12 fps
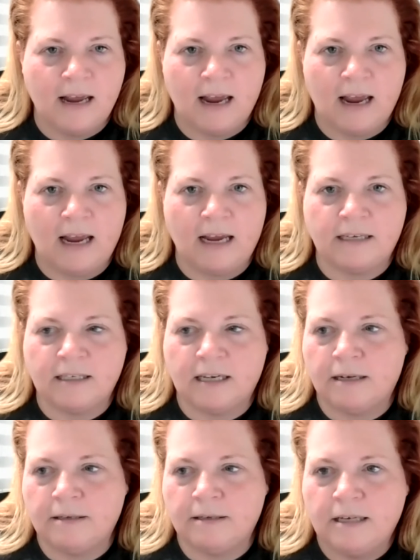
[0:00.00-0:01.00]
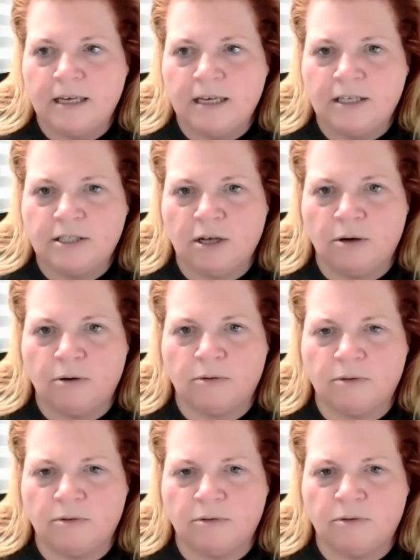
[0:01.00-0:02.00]
And so
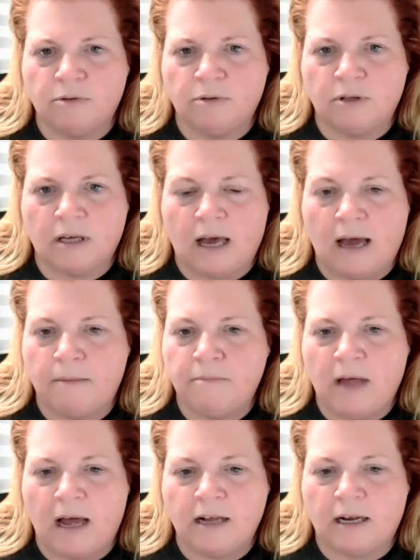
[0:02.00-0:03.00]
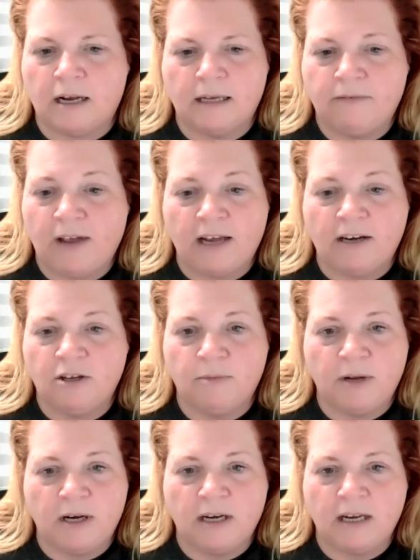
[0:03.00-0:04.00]
I'm not a fan of
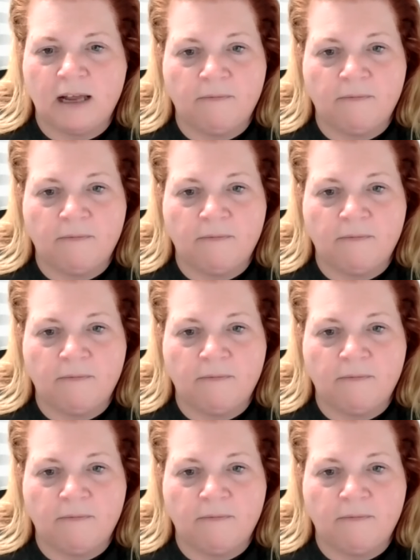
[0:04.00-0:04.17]
humidity.